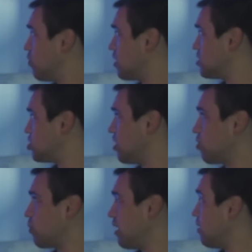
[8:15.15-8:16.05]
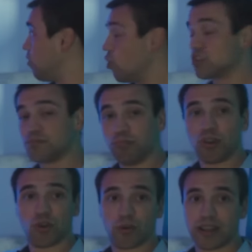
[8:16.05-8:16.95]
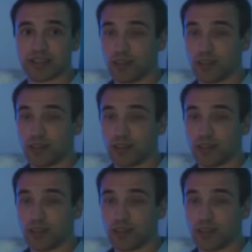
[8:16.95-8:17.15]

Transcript: whereas Gen 3 looks blue.